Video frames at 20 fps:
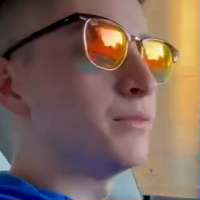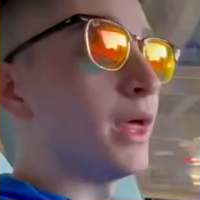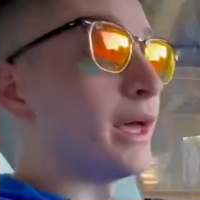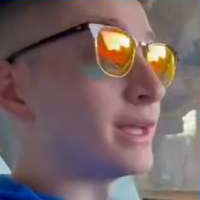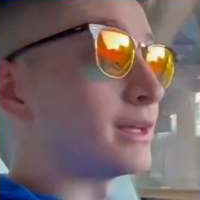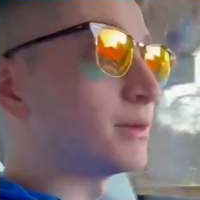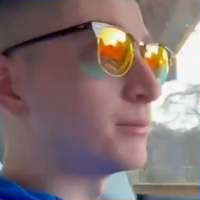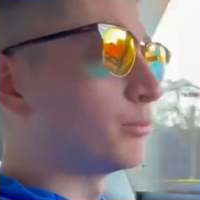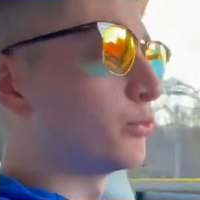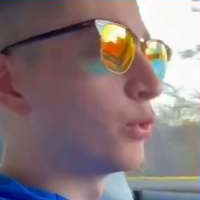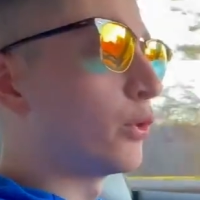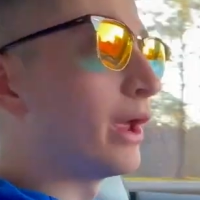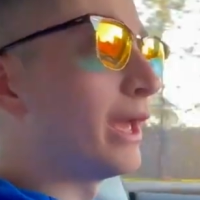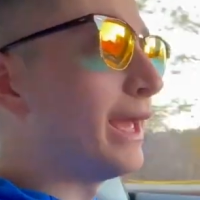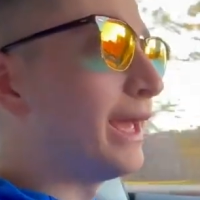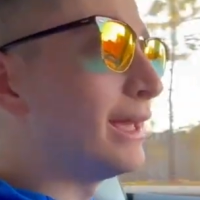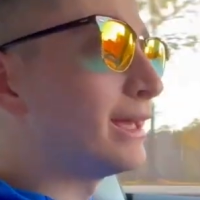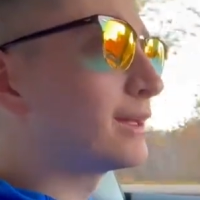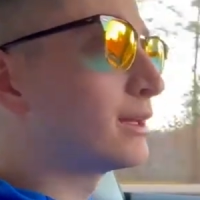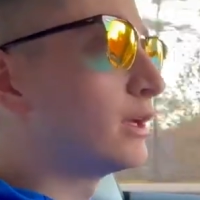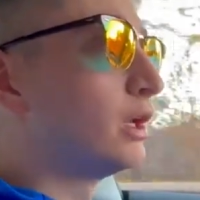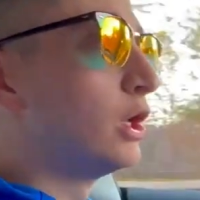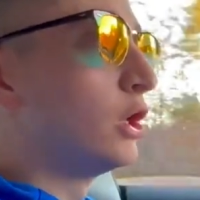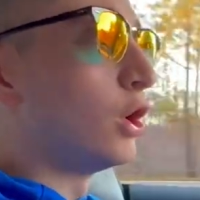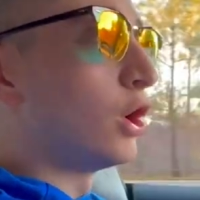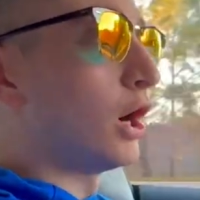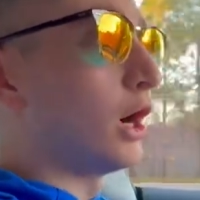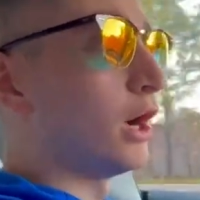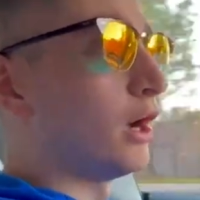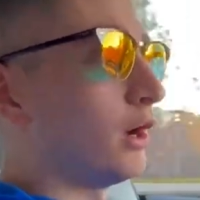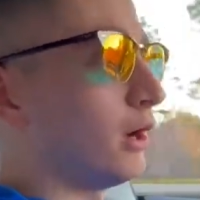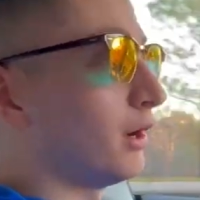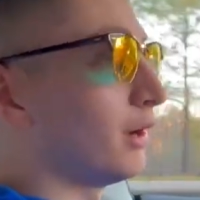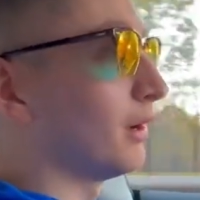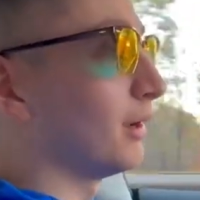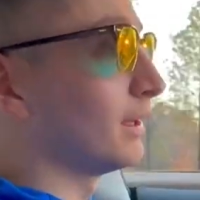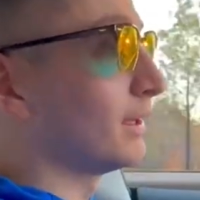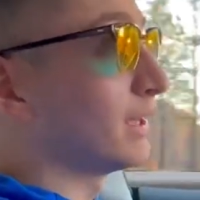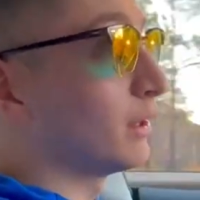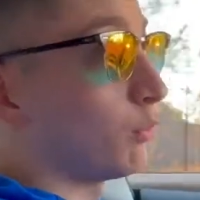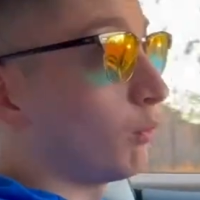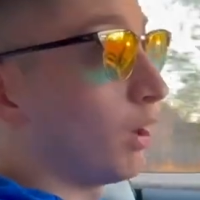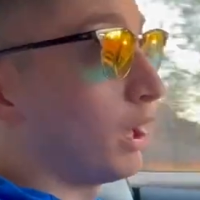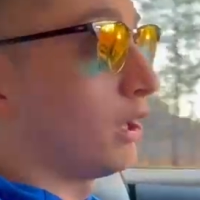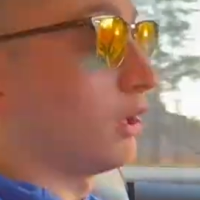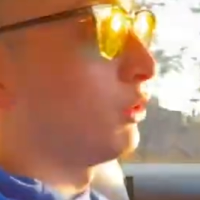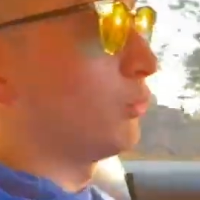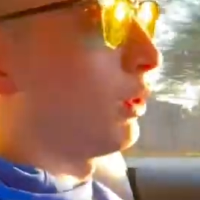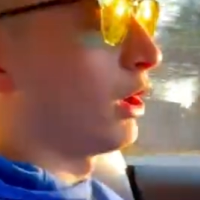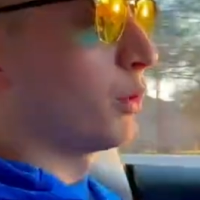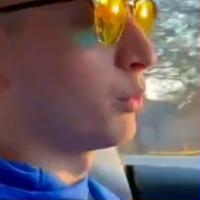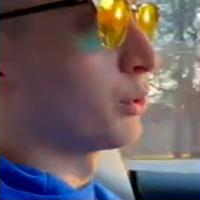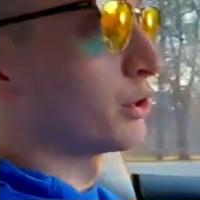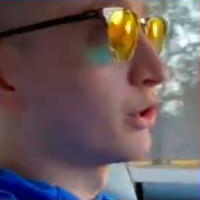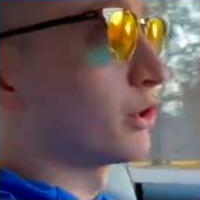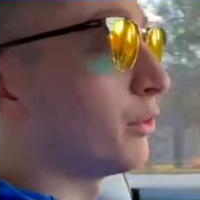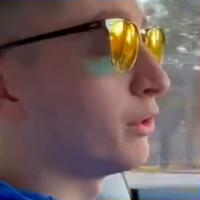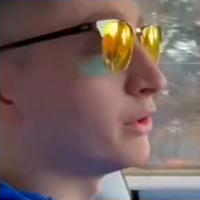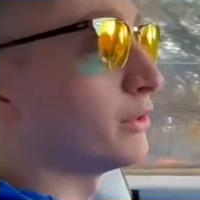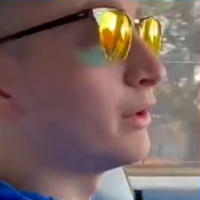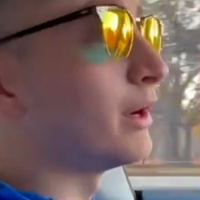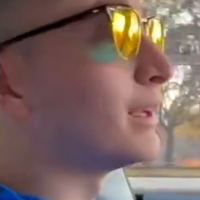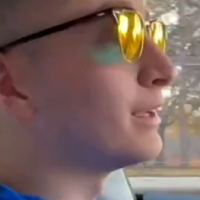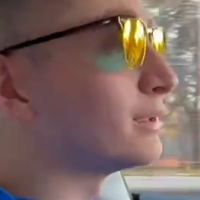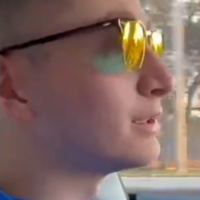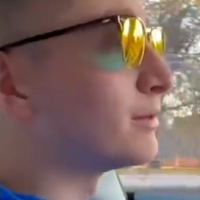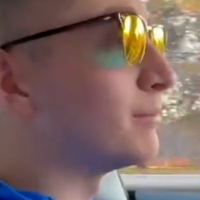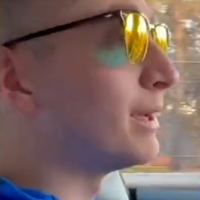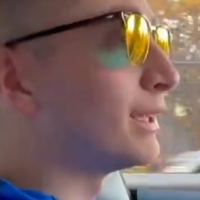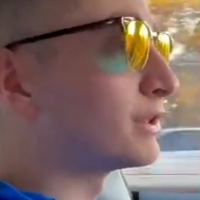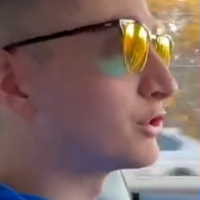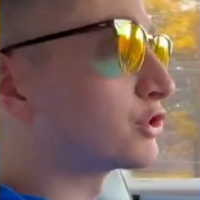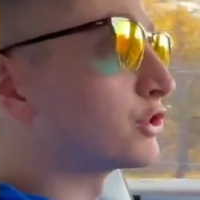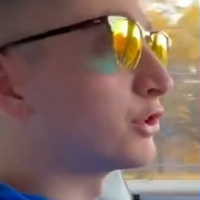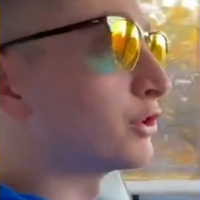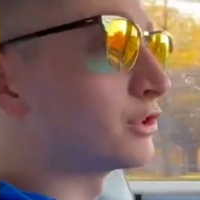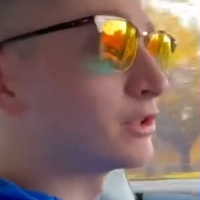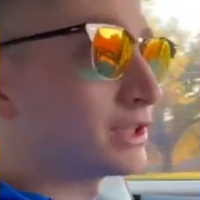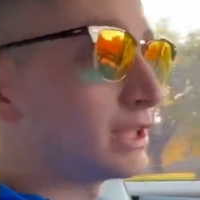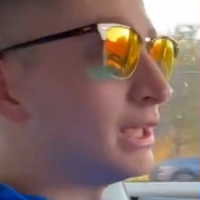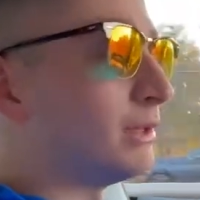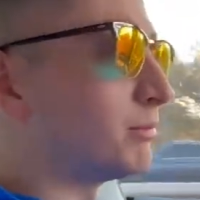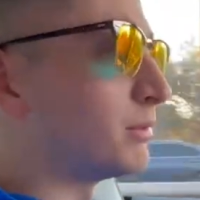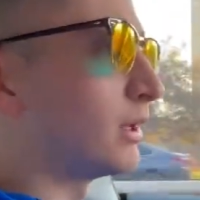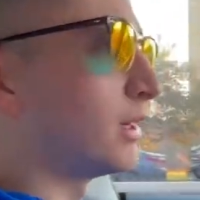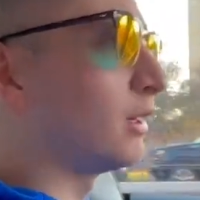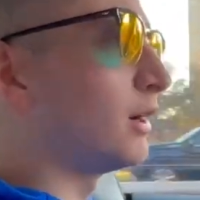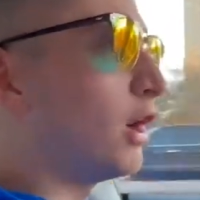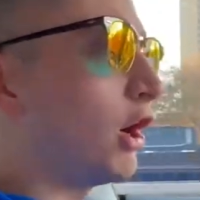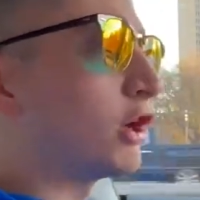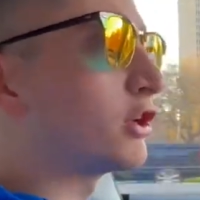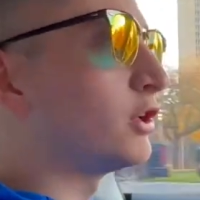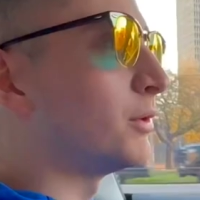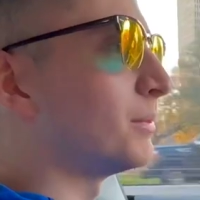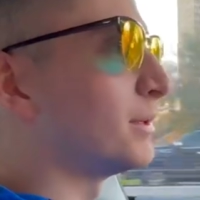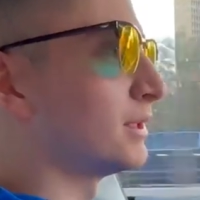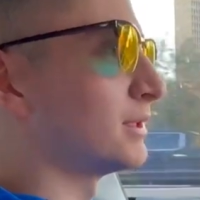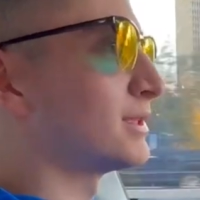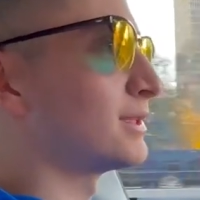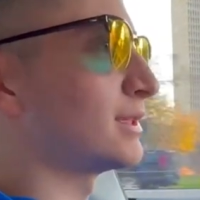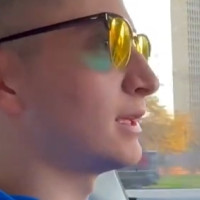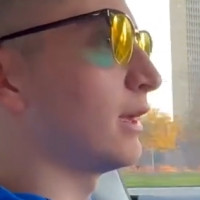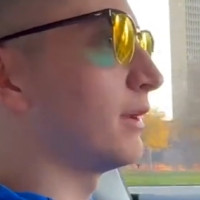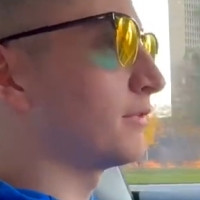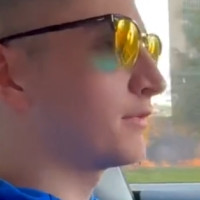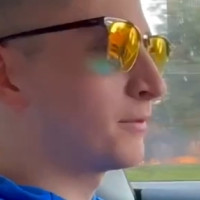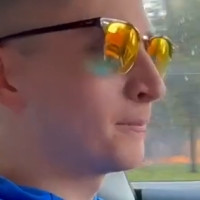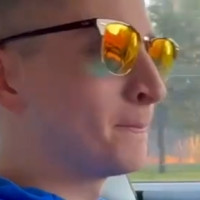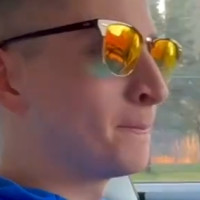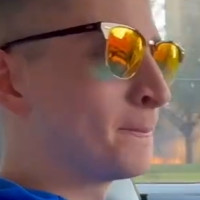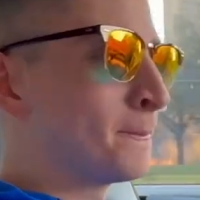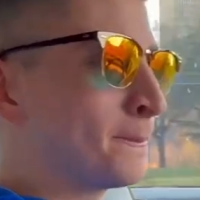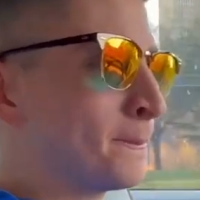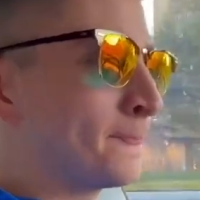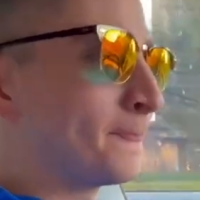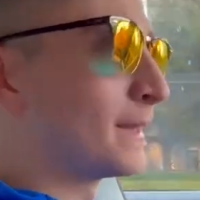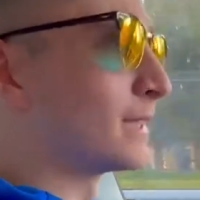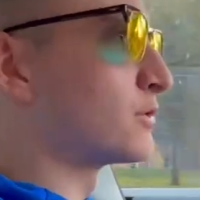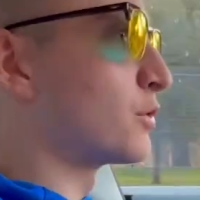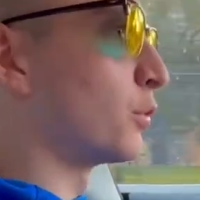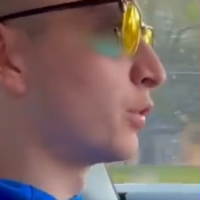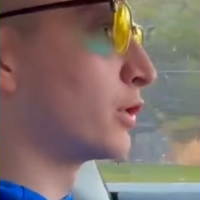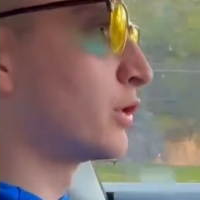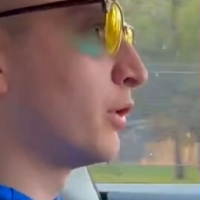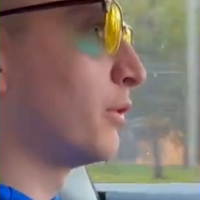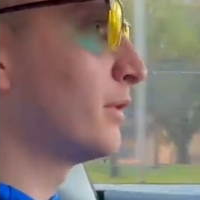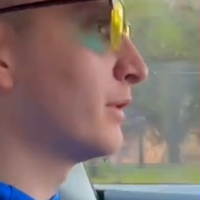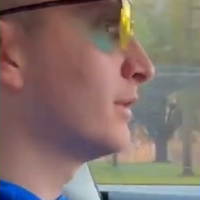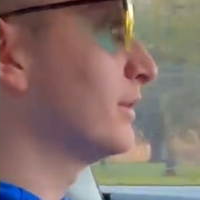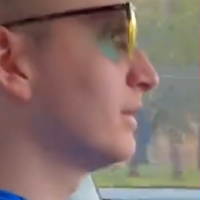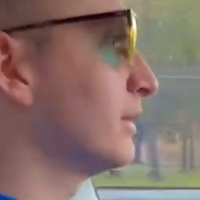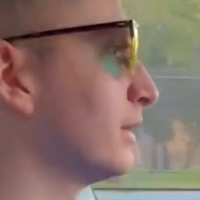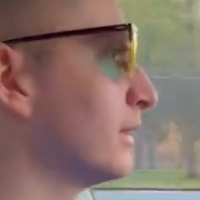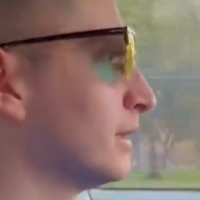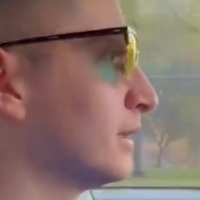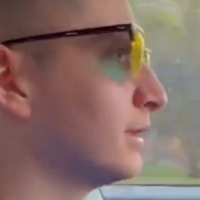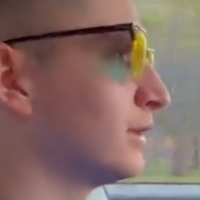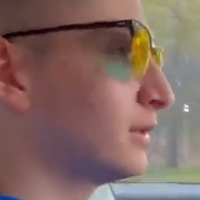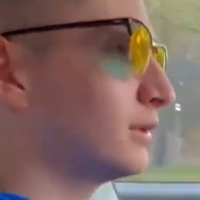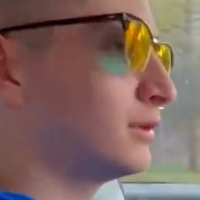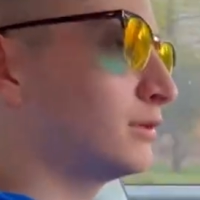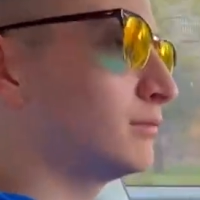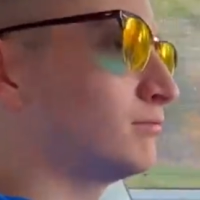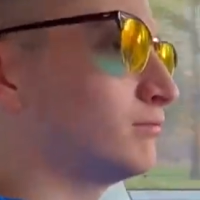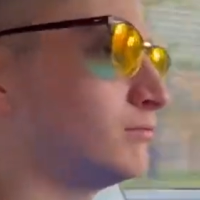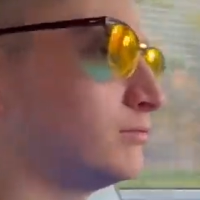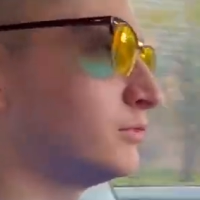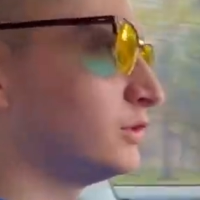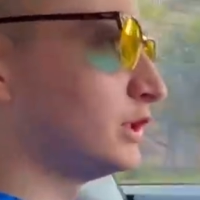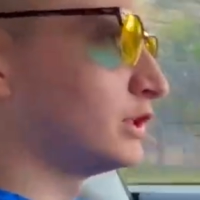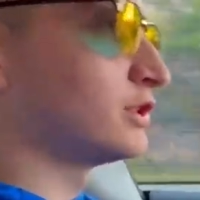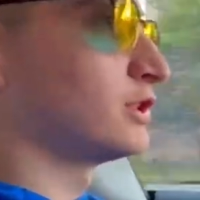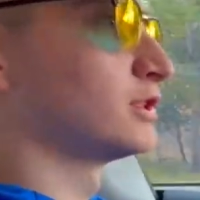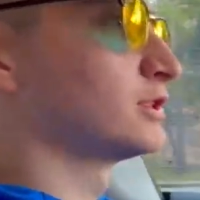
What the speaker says: like brake, while we're going, right, to make sure to keep the occupants safe. So we're going decent